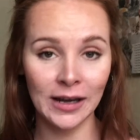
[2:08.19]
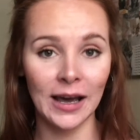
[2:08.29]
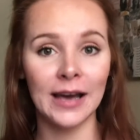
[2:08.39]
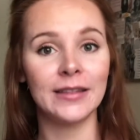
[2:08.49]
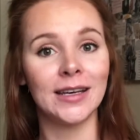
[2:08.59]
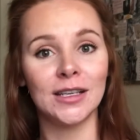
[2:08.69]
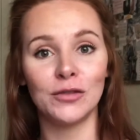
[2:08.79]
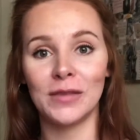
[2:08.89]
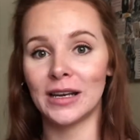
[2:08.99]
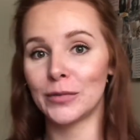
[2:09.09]
and then you
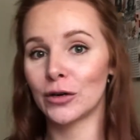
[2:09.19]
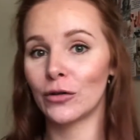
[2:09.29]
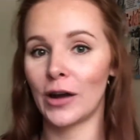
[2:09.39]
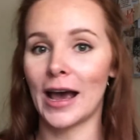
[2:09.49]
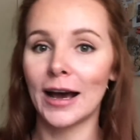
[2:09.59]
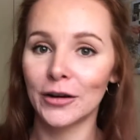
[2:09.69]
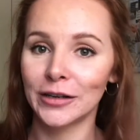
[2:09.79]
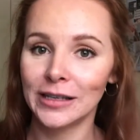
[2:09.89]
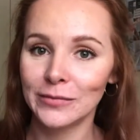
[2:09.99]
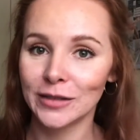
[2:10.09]
made up your own
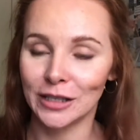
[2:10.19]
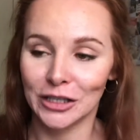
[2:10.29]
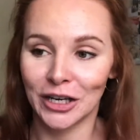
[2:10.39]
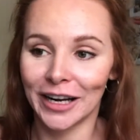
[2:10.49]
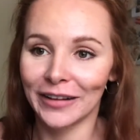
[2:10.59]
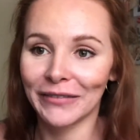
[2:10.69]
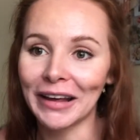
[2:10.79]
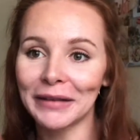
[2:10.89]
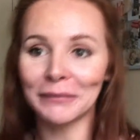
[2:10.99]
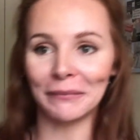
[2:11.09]
acronyms to try to